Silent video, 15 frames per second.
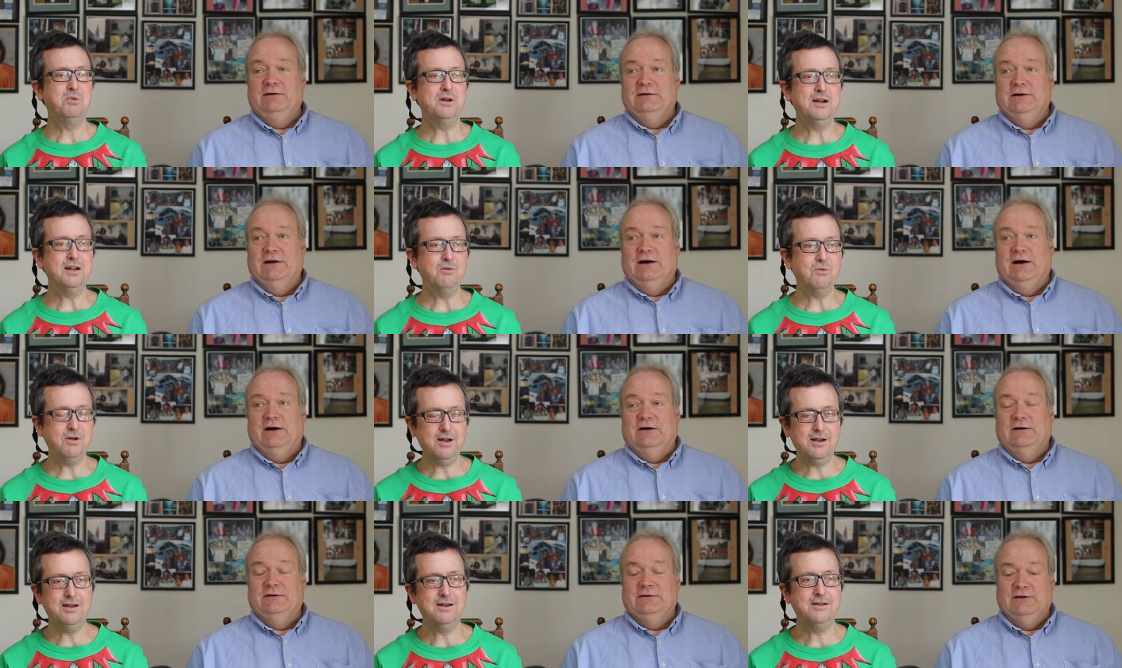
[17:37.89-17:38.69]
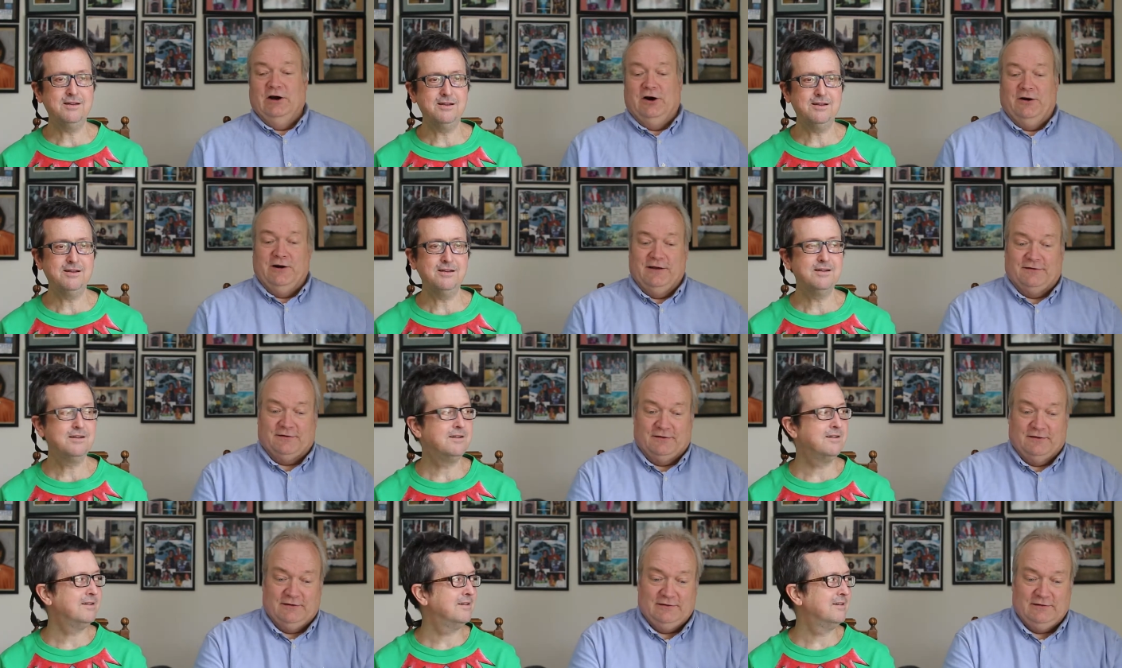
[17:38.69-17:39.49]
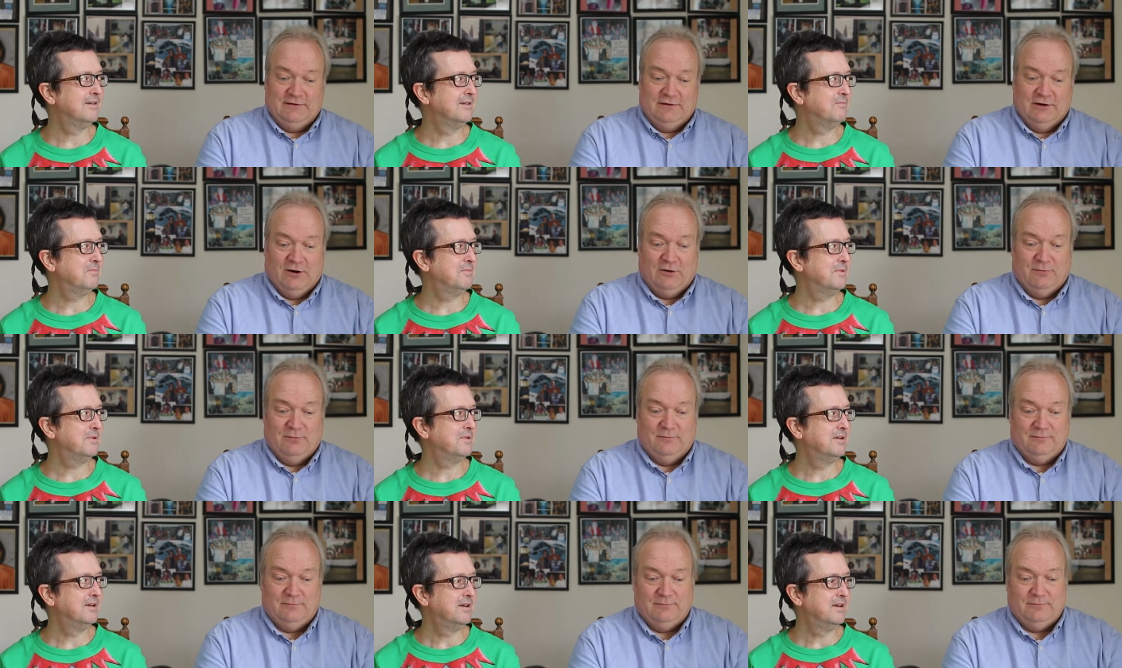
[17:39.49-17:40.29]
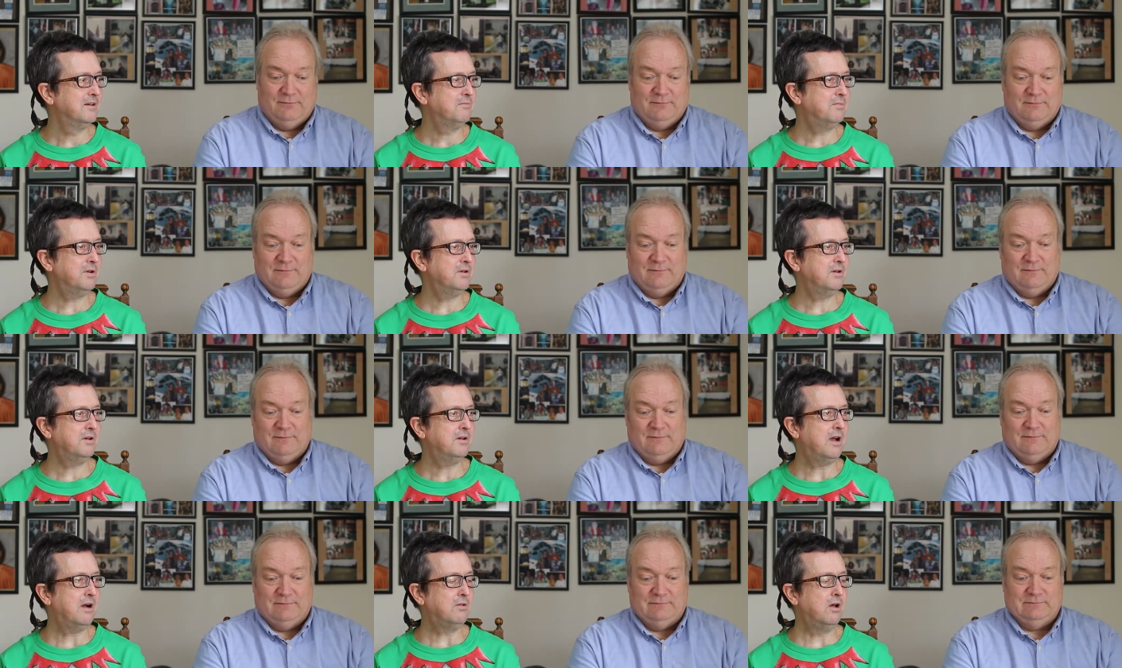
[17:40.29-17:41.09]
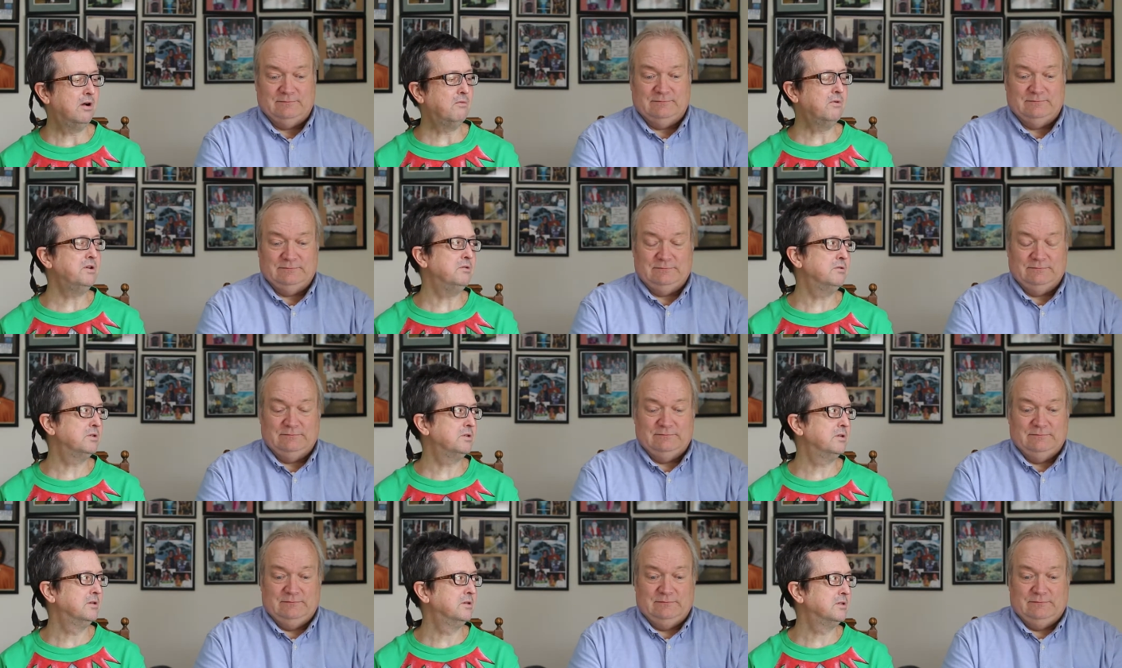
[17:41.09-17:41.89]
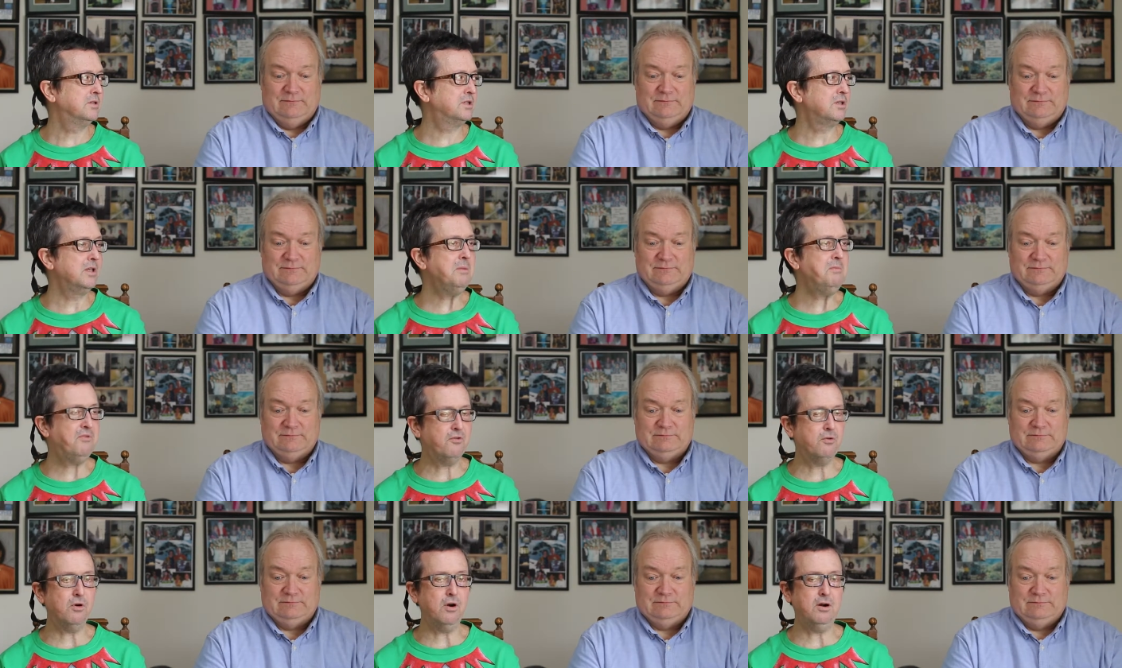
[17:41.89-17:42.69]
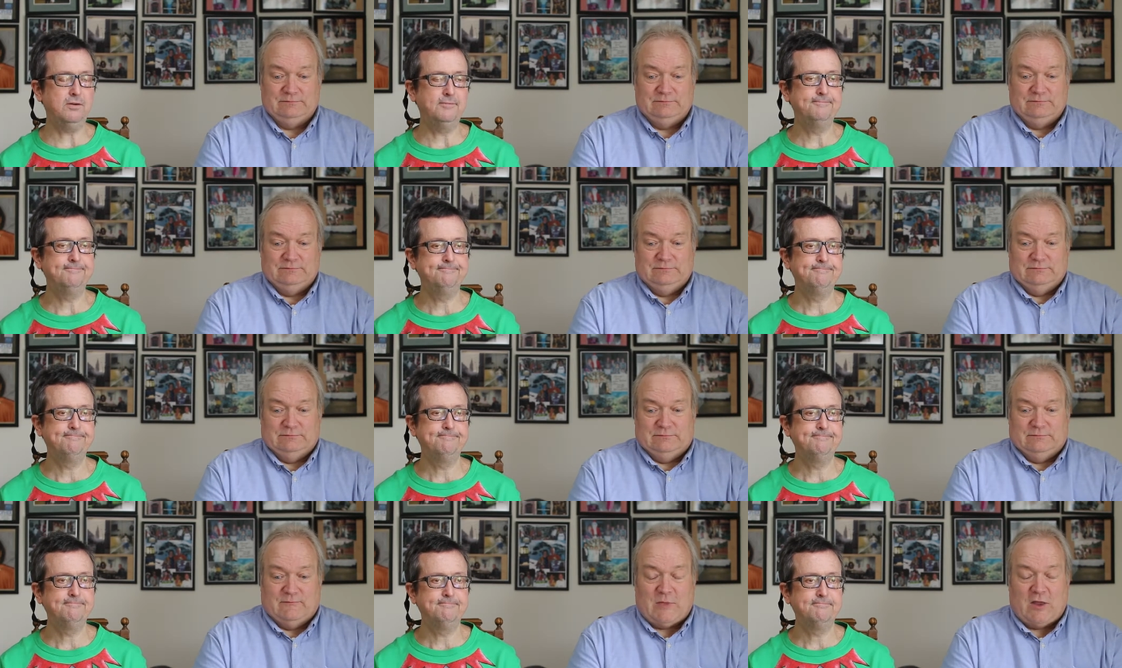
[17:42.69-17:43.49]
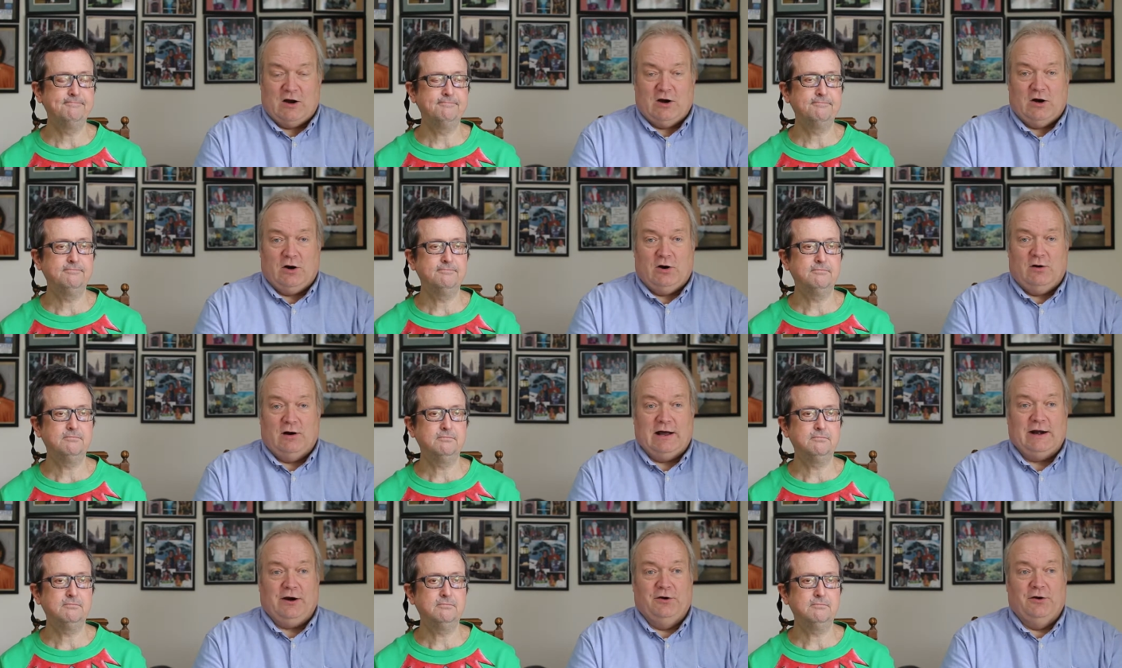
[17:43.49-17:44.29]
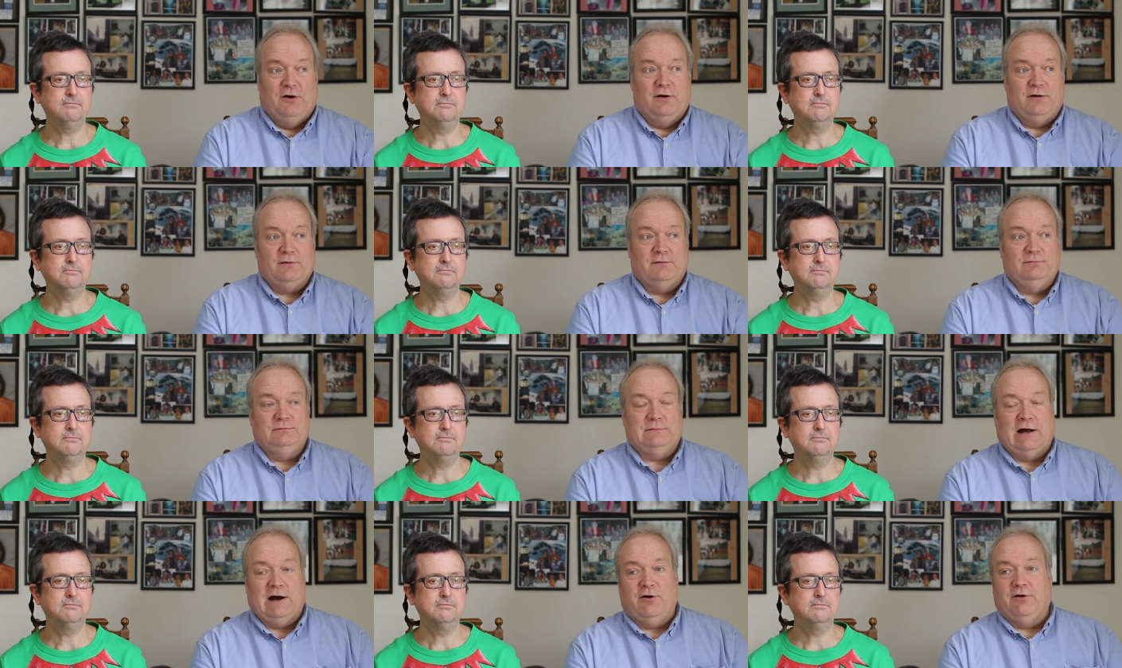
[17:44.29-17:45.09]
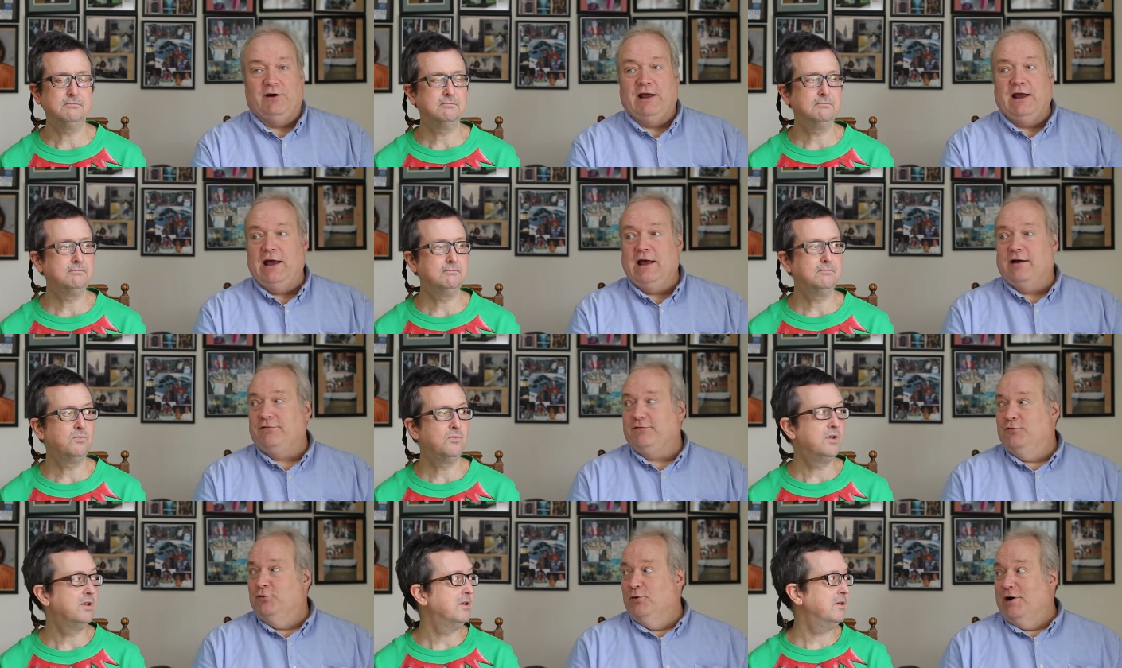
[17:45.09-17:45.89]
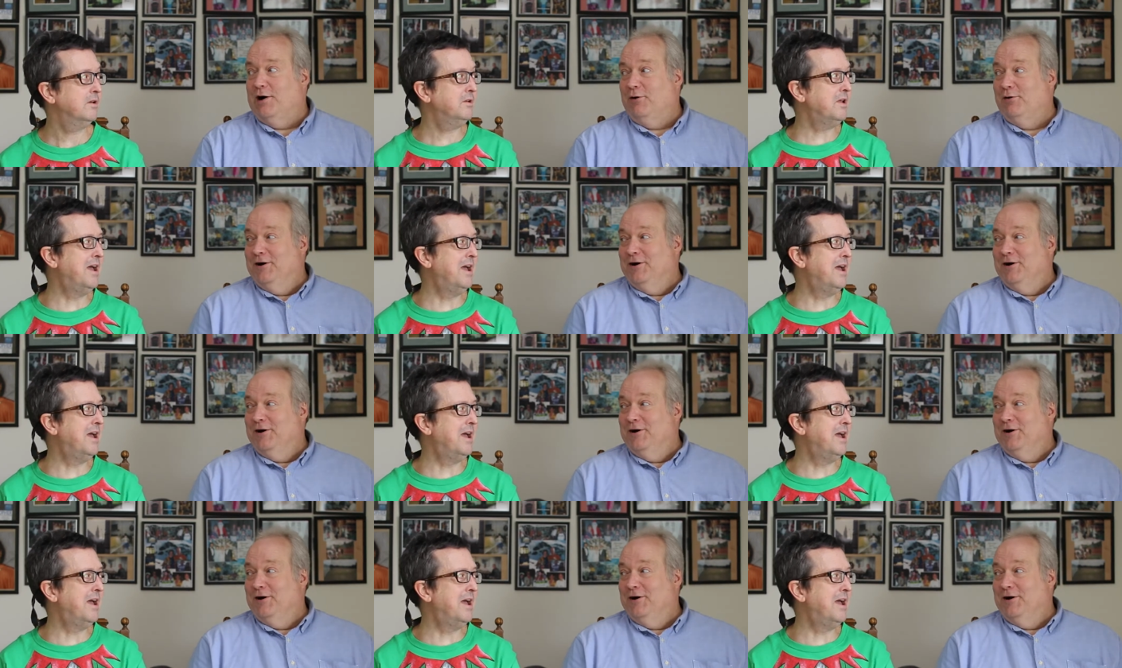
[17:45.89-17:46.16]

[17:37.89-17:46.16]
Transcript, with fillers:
Speaker 1: But anyway. No, no it isn't. Nope. But how long would you sleep for?
Speaker 2: Oh, I don't know, hour and a half, two hours.